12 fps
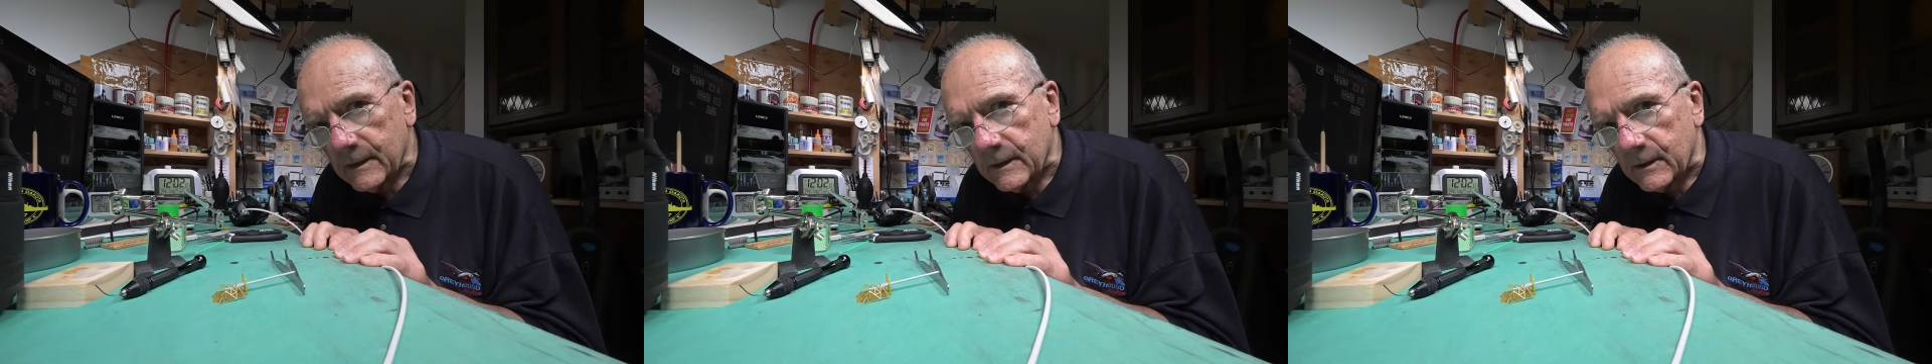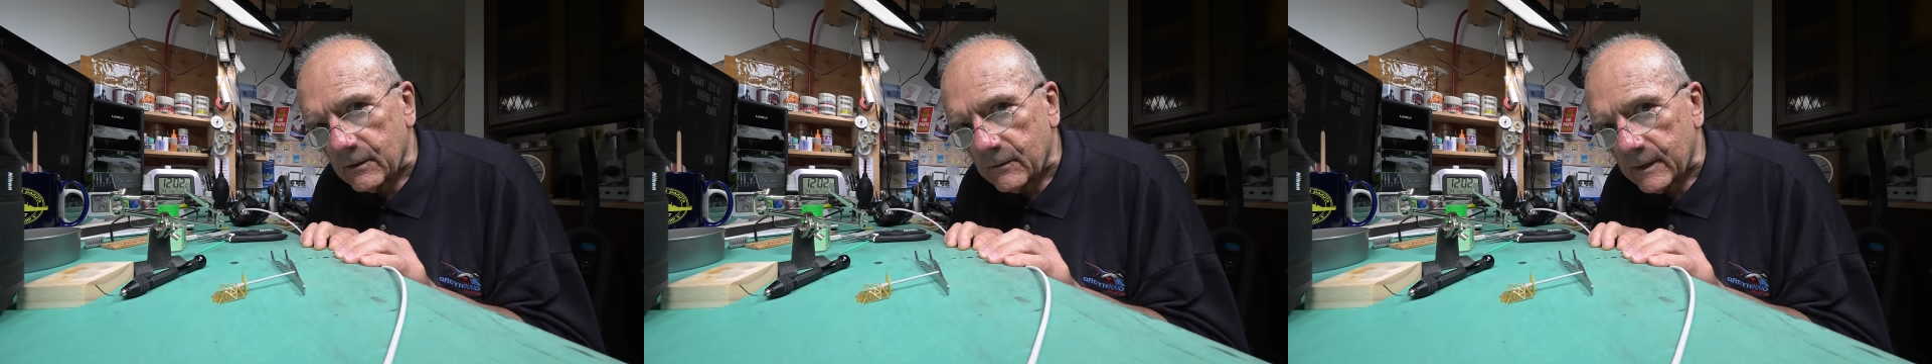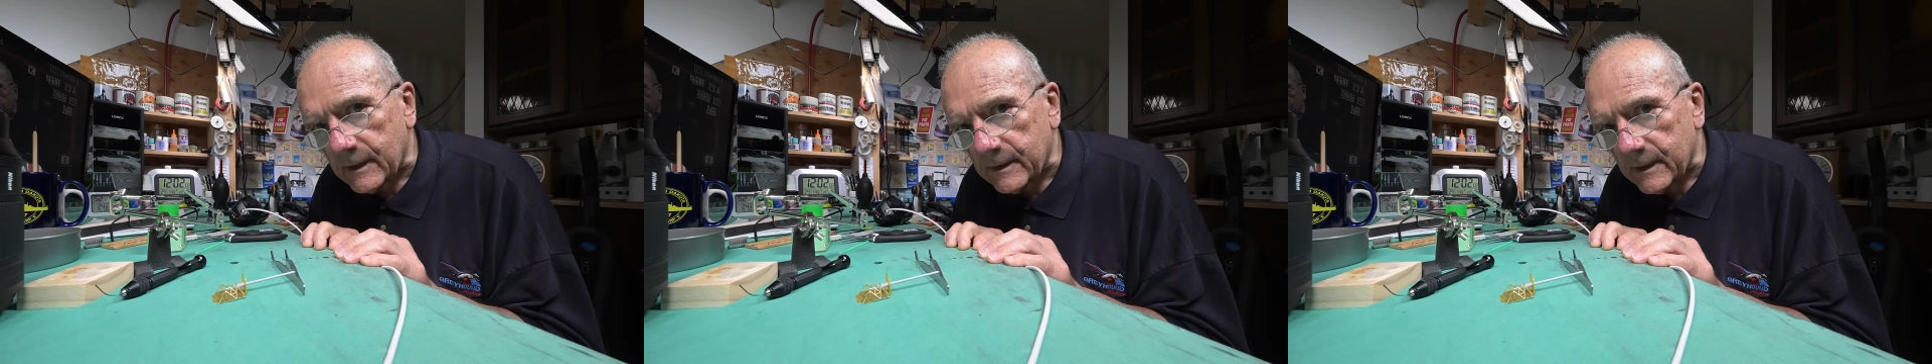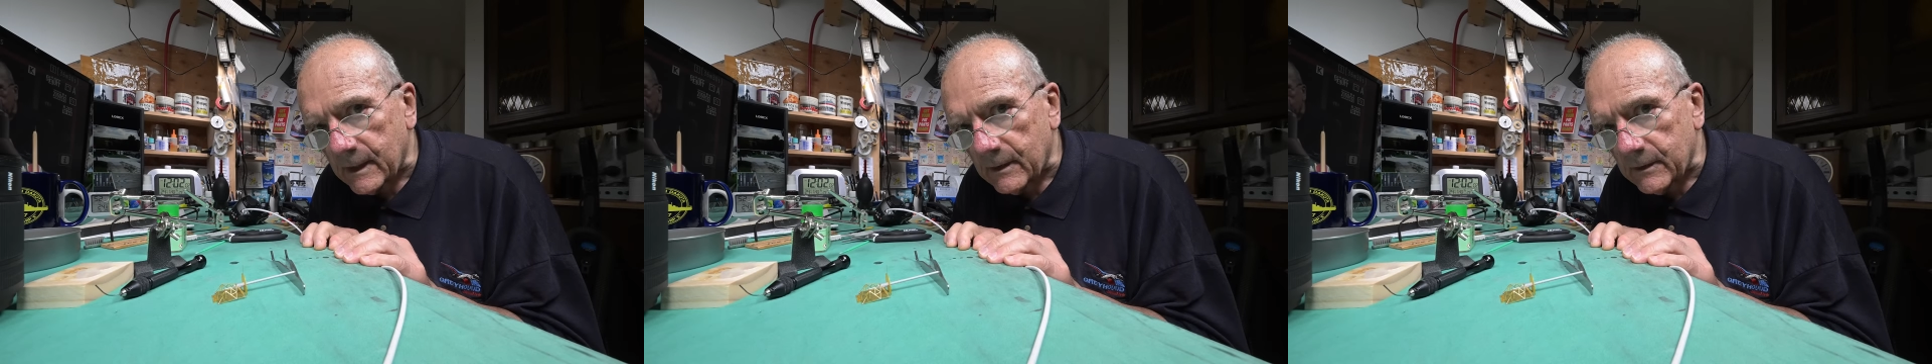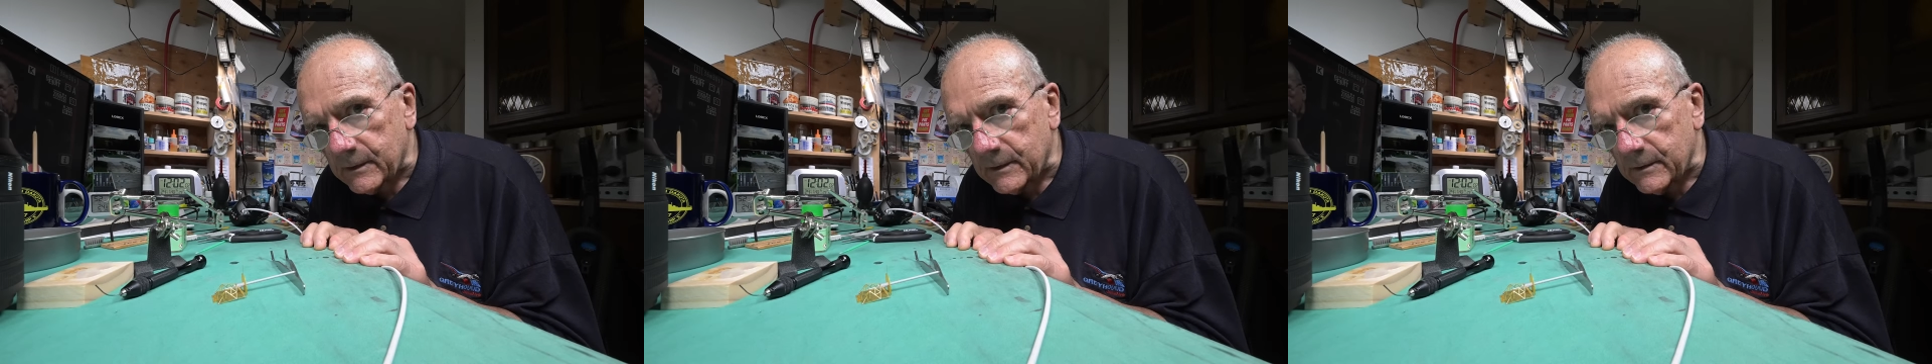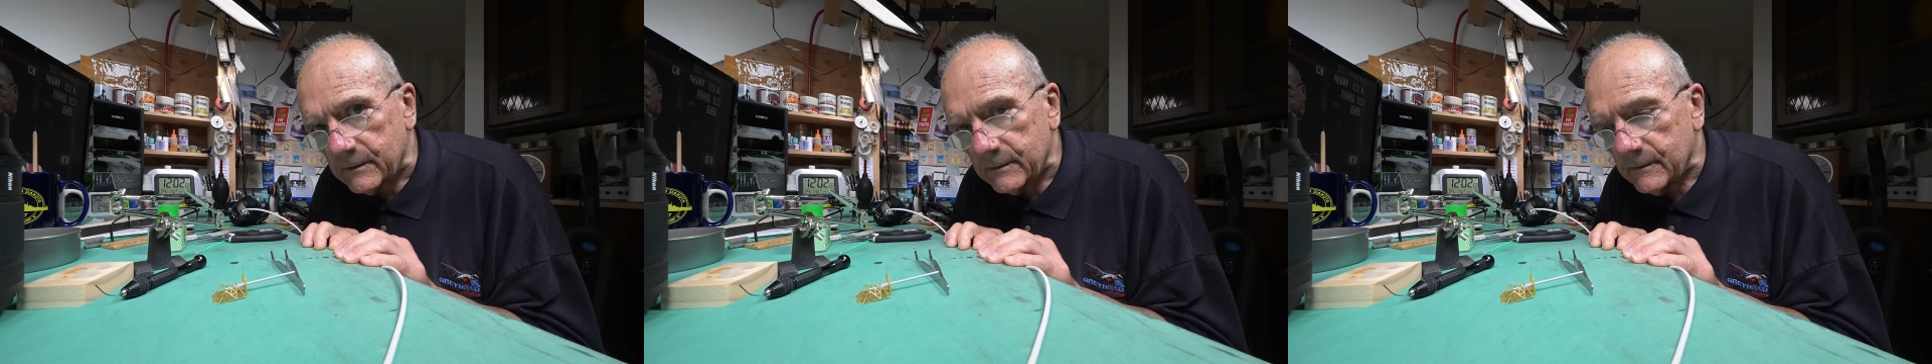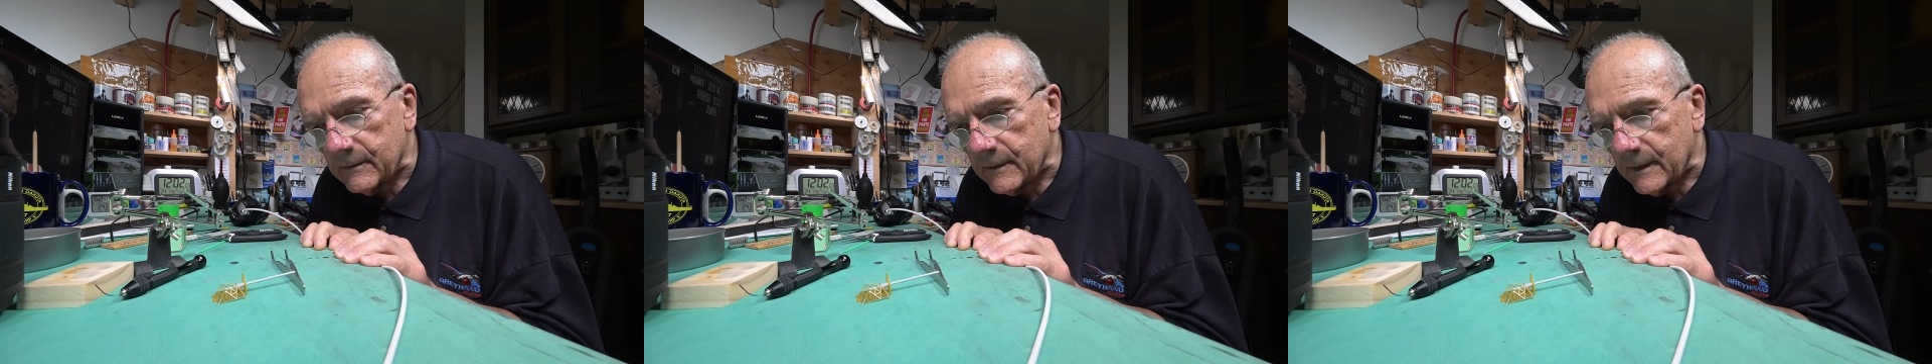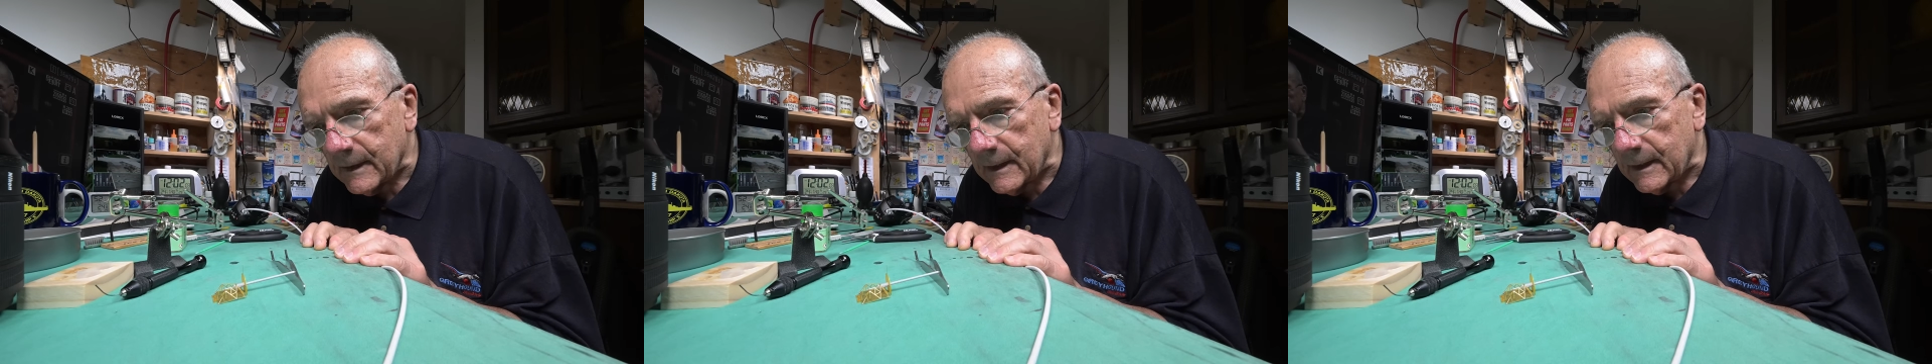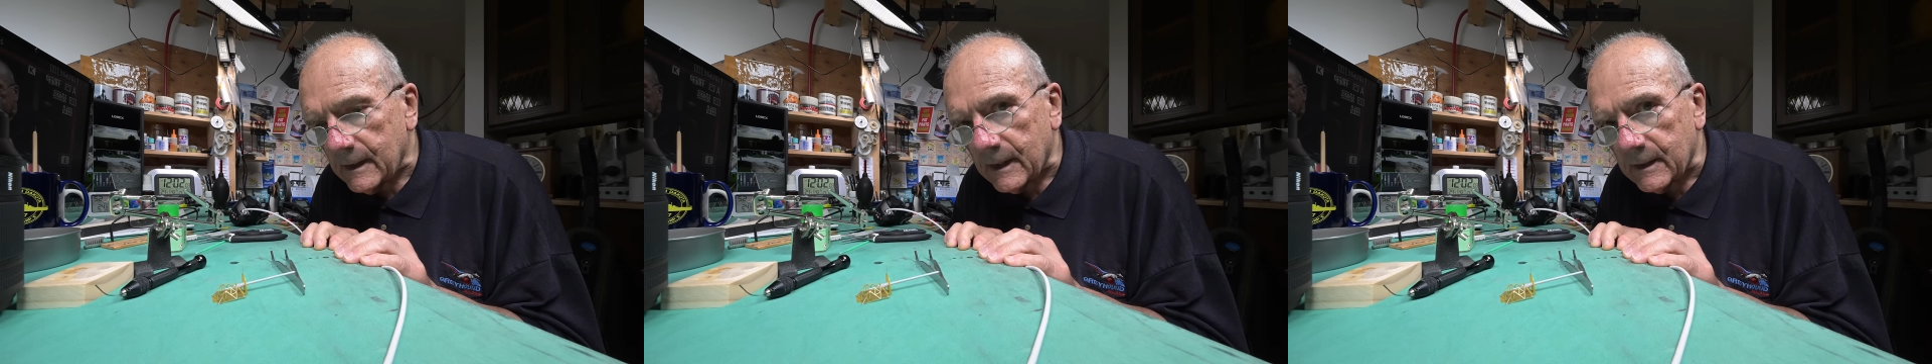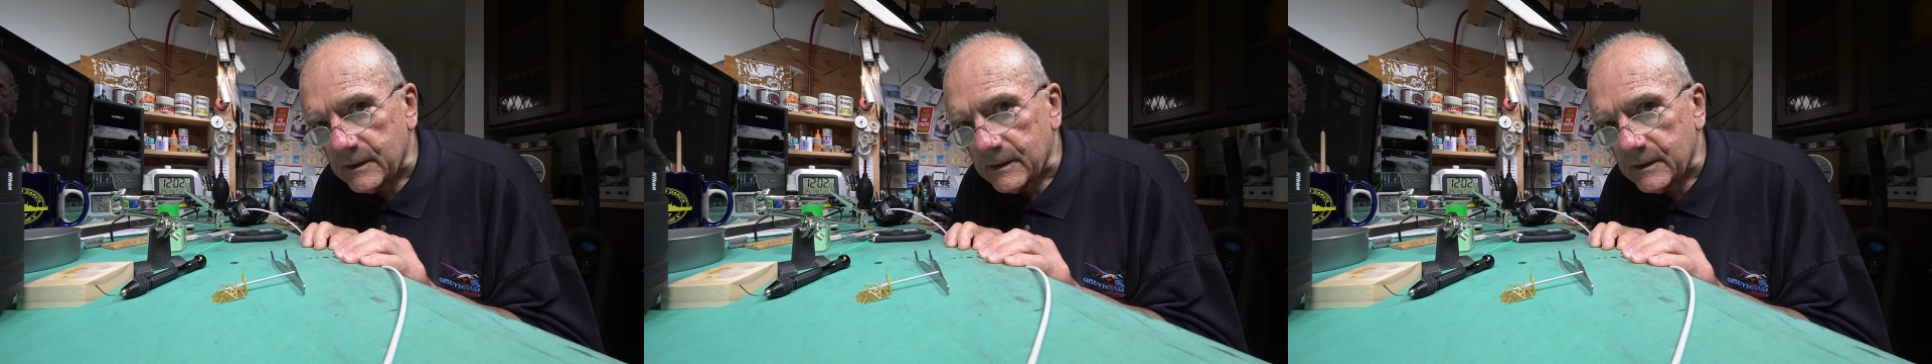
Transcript: You know what I think I'm going to do? I'm